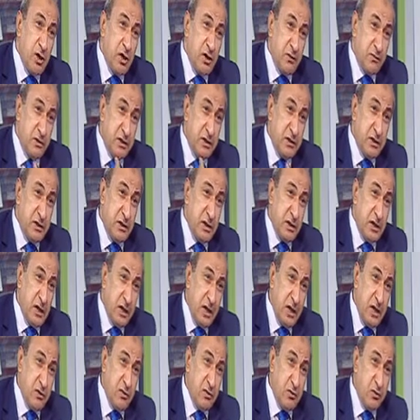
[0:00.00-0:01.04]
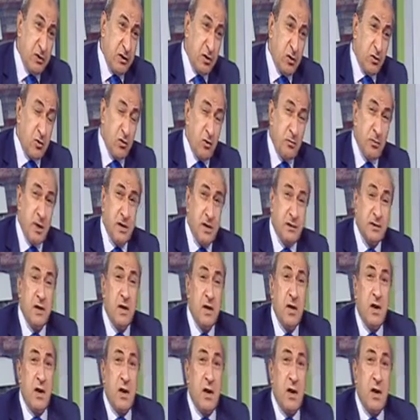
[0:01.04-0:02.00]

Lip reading: of returning again to their own homelands.